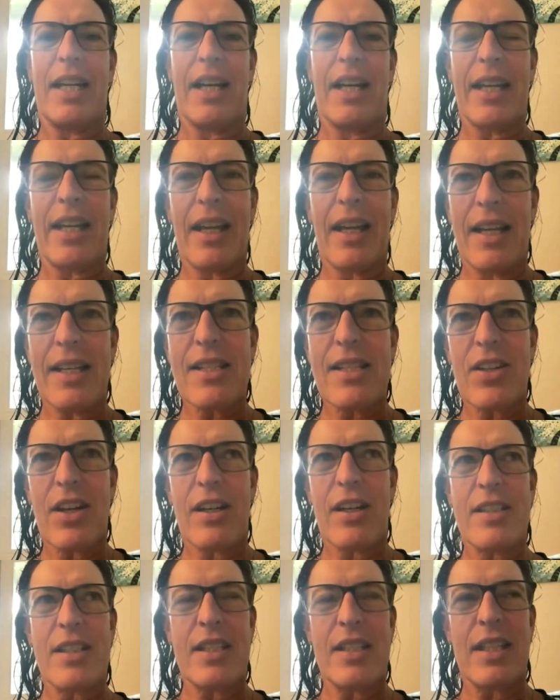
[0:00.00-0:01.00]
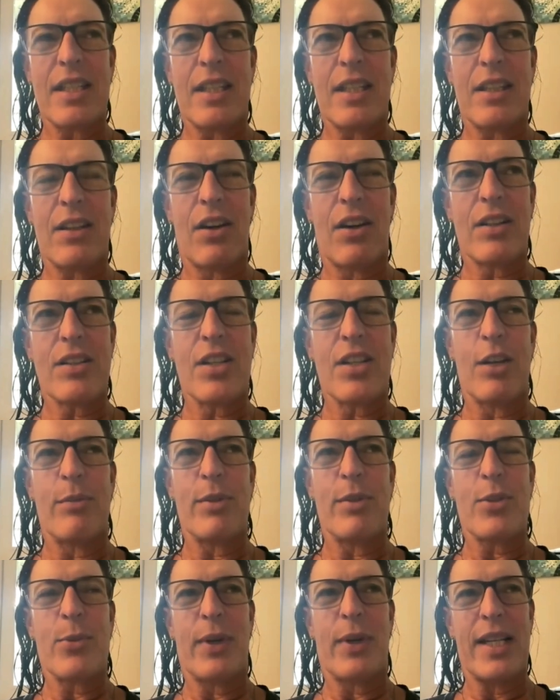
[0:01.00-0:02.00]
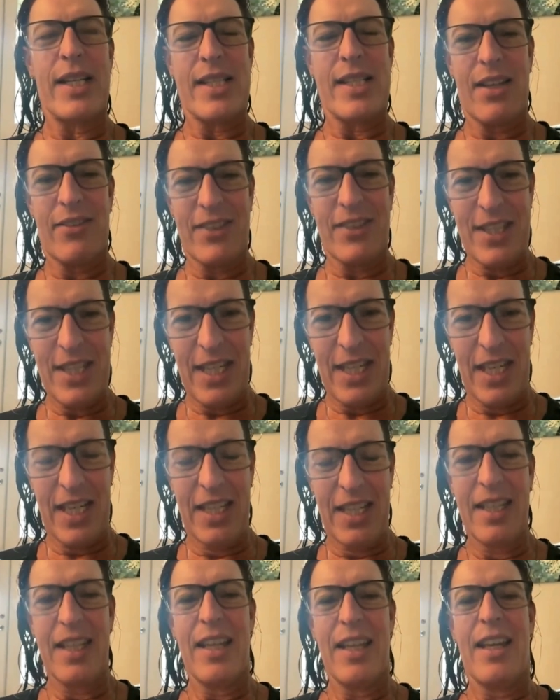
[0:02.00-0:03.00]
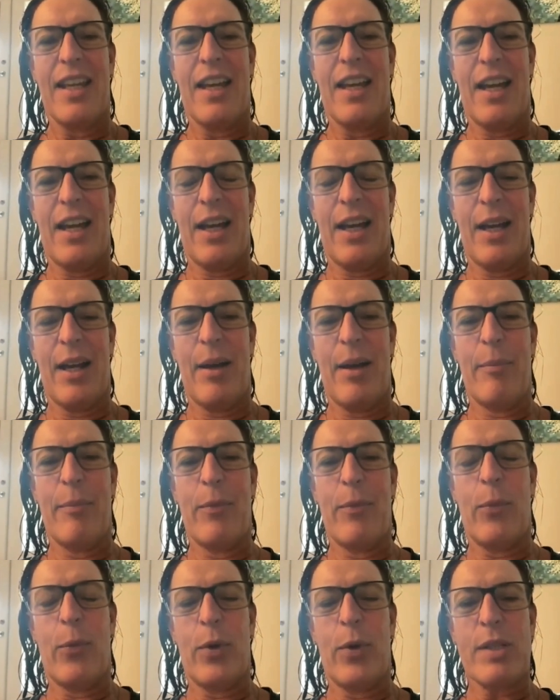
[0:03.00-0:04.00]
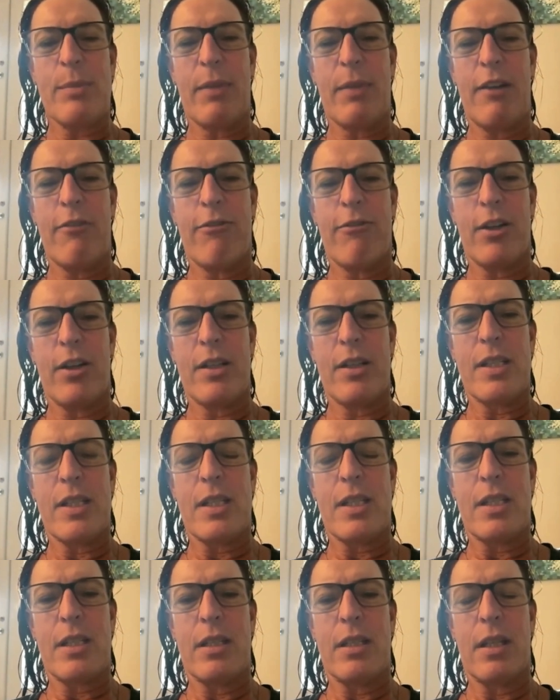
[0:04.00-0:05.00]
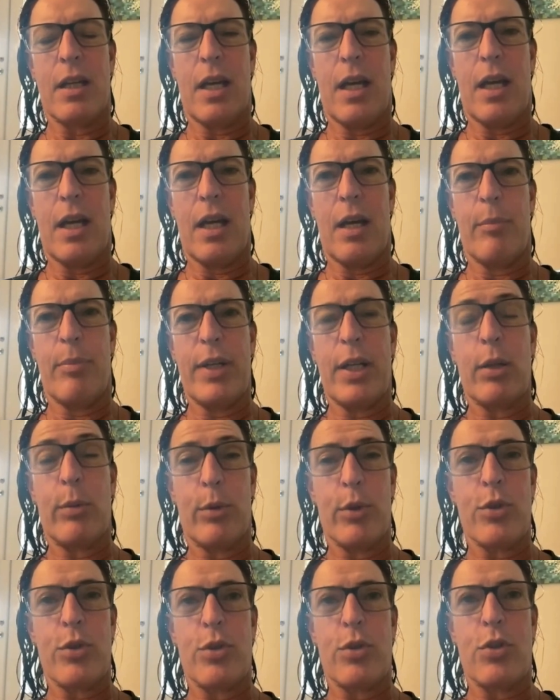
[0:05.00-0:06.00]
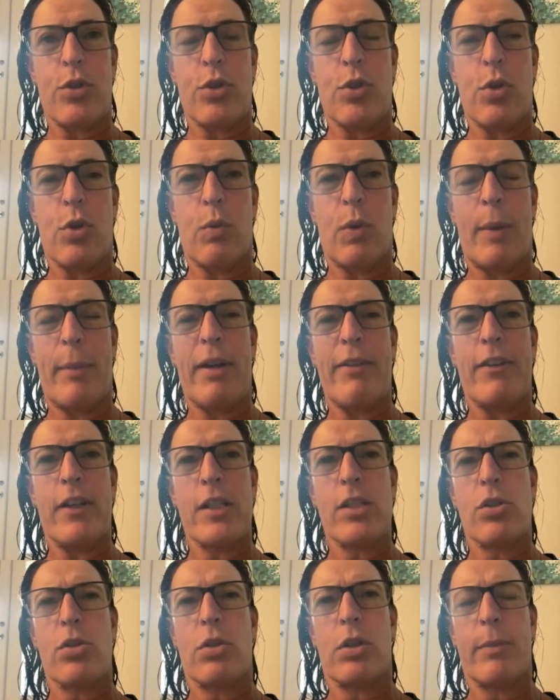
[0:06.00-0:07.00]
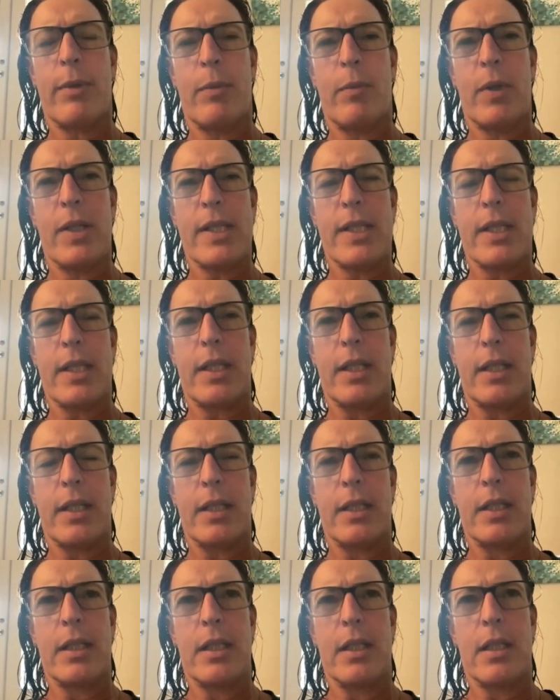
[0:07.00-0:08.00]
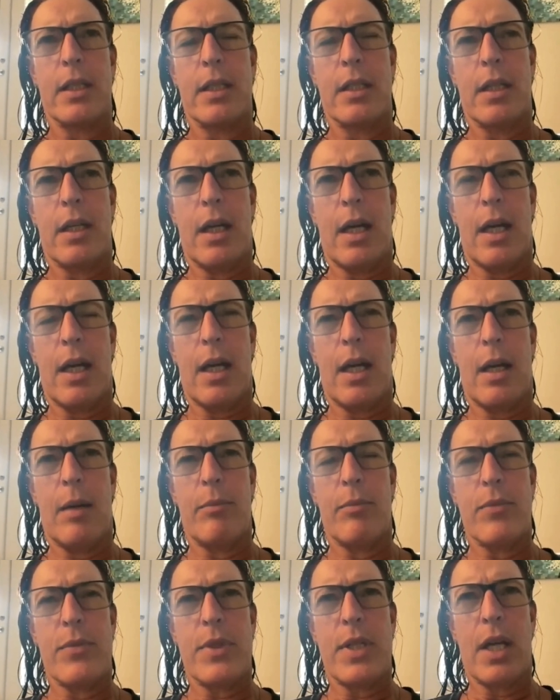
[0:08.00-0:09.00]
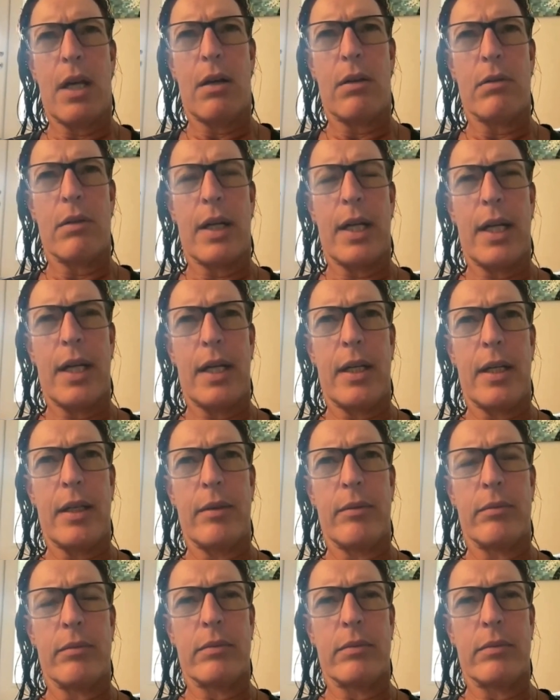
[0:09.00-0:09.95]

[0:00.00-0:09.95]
I started in October 2017. Was my first pickleball. My first tournament was the Del Rey